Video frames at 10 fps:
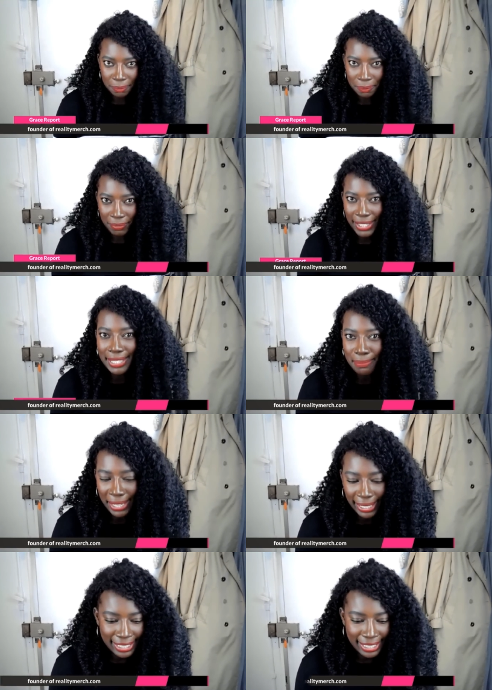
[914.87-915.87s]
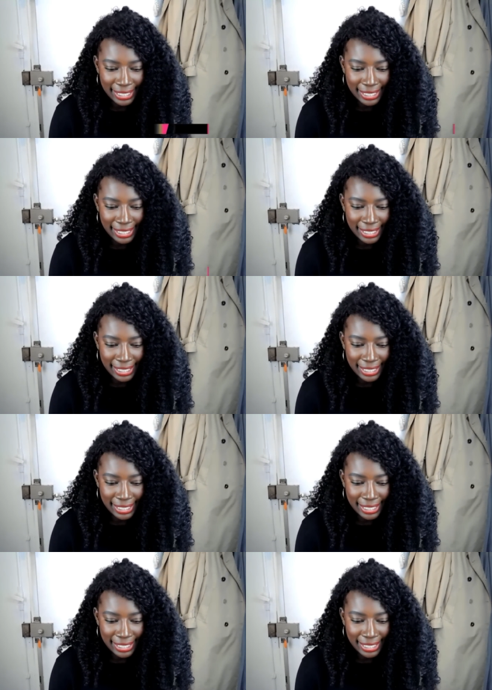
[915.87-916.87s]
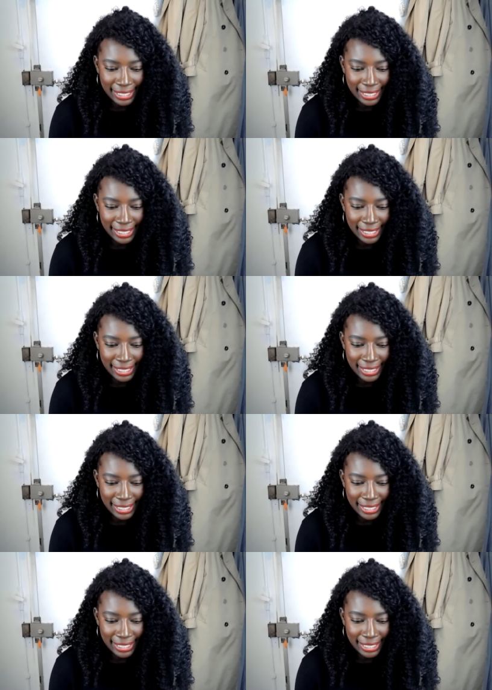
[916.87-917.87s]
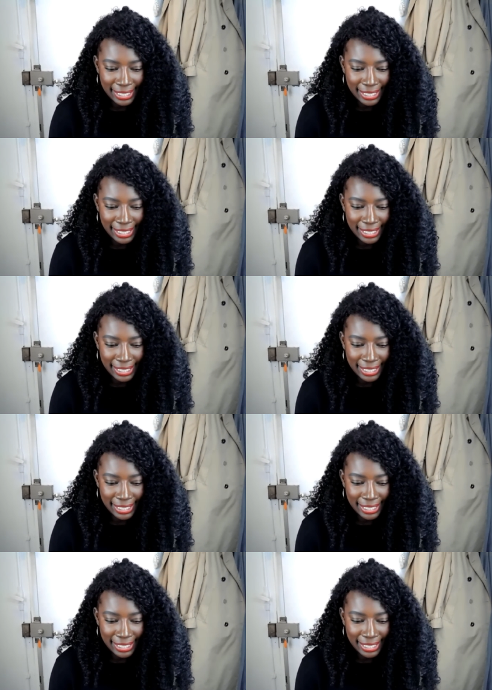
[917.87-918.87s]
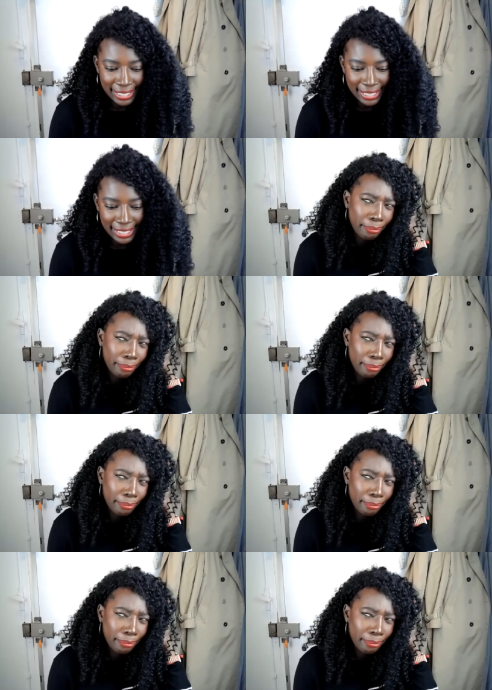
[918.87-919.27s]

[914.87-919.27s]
It didn't make any sense. And then he talks about all the plan Bs he's been out here buying women. It's like,